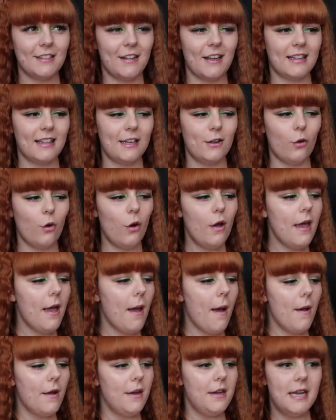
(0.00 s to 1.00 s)
Like they're not
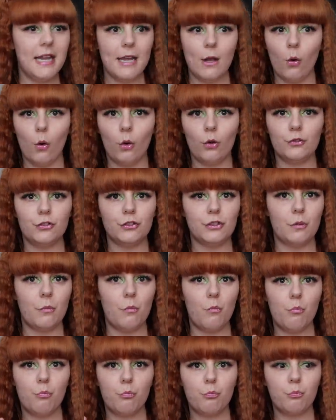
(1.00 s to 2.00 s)
neons
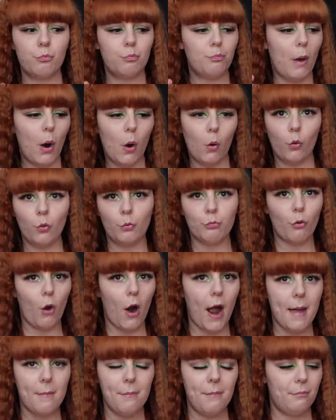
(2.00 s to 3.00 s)
and bold
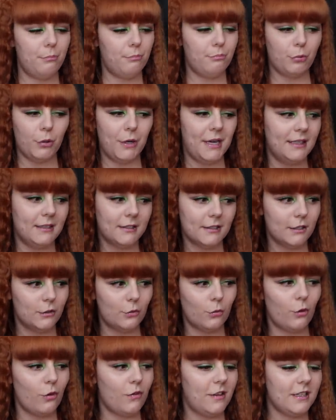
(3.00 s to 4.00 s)
bright prints
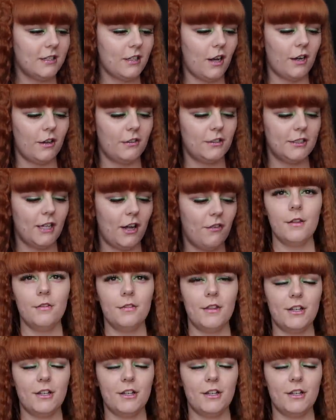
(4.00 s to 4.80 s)
and all of this kind of stuff.